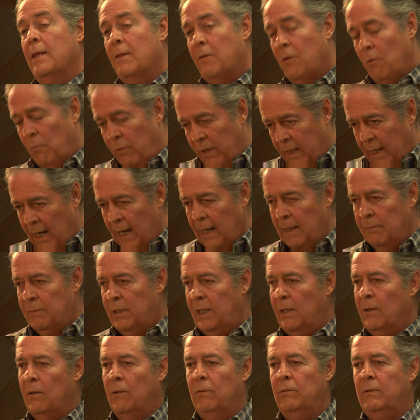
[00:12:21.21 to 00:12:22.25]
So we got in
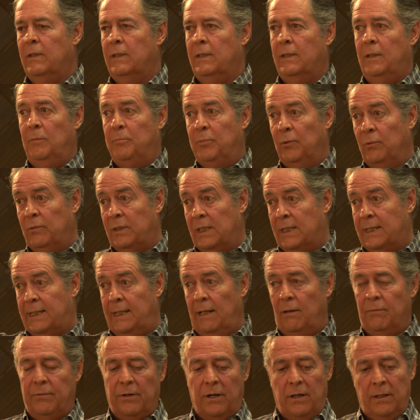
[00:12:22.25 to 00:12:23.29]
the oak, we put the
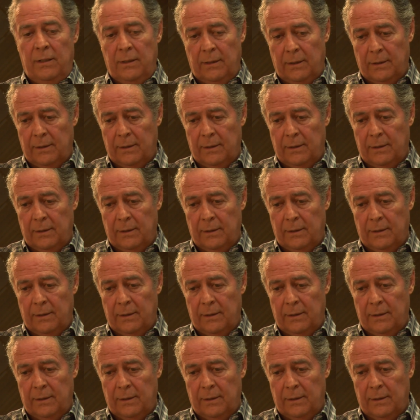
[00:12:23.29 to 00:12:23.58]
silver